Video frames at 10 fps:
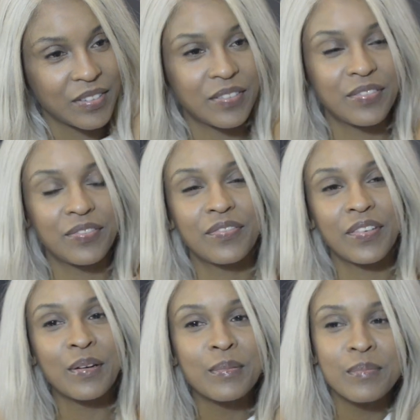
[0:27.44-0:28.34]

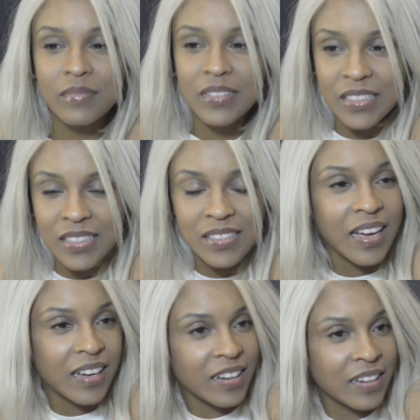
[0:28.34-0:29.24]
Film is
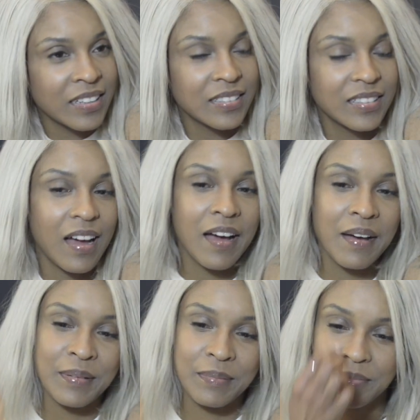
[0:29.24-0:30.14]
second.
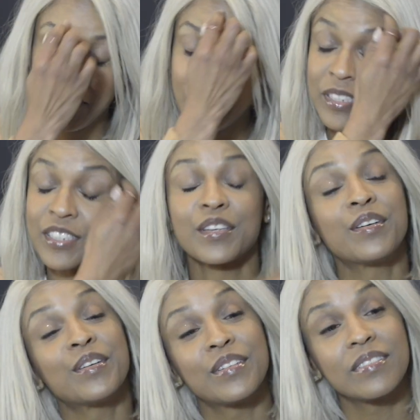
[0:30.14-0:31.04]
Film is
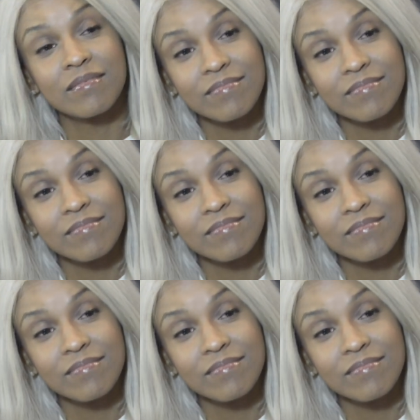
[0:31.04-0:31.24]
third.